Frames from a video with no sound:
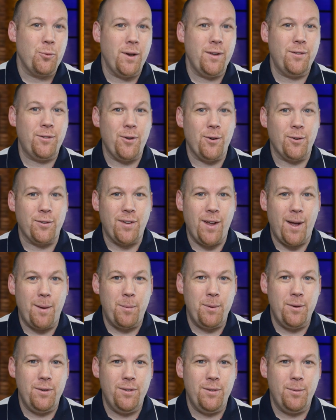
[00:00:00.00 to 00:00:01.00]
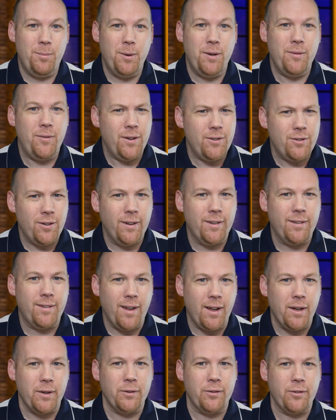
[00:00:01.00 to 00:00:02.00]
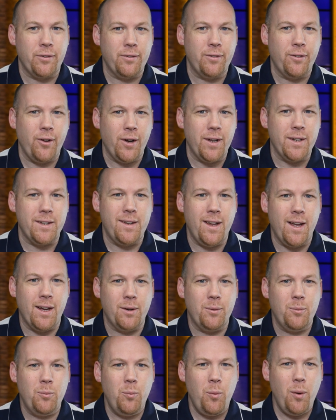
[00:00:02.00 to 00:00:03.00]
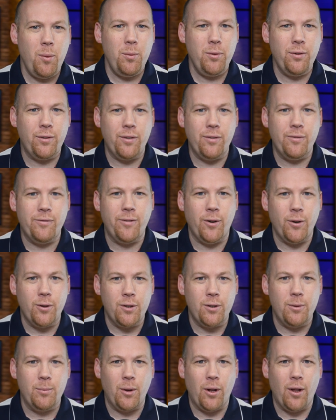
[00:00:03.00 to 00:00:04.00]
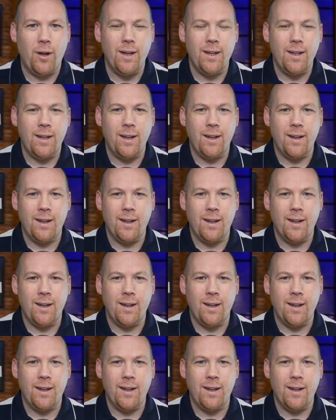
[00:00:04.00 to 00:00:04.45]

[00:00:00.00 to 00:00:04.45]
restocks happened, but eventually sales died down. What was the volume like